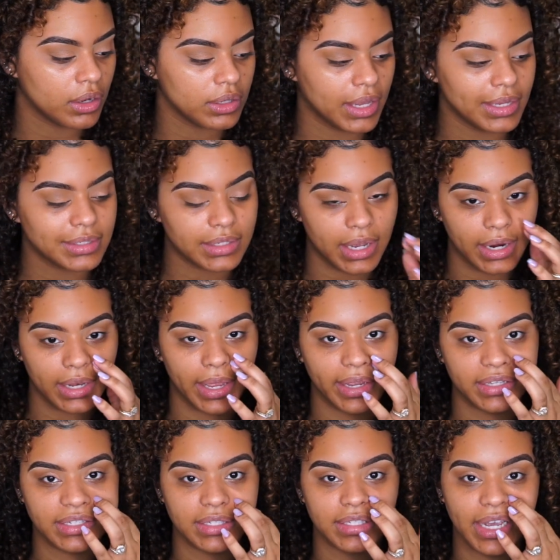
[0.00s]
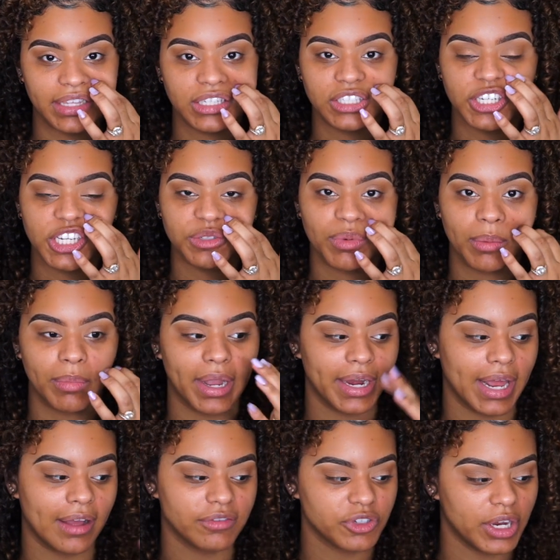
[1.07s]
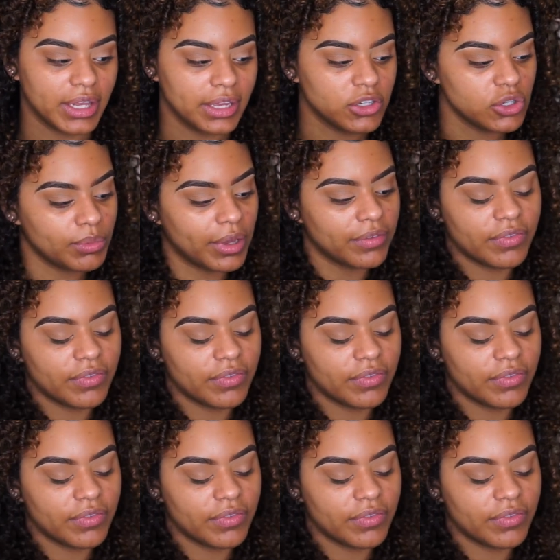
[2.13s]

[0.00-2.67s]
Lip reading: unless I like decide to change my mind after I like do my